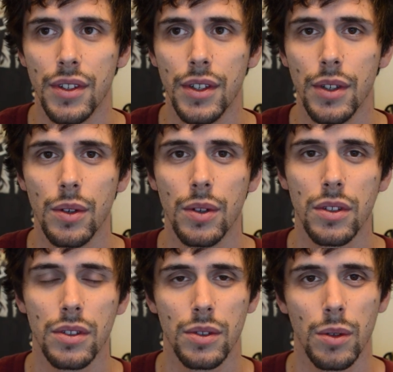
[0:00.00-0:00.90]
still
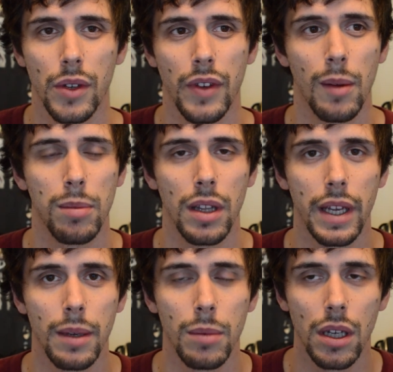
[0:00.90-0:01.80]
sort of at
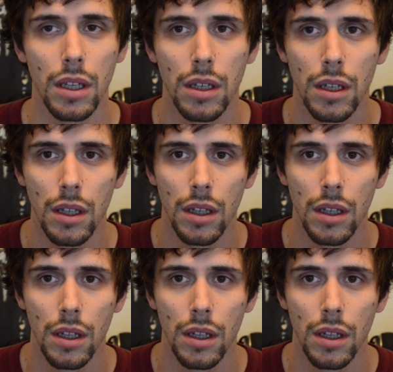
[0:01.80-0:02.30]
play, but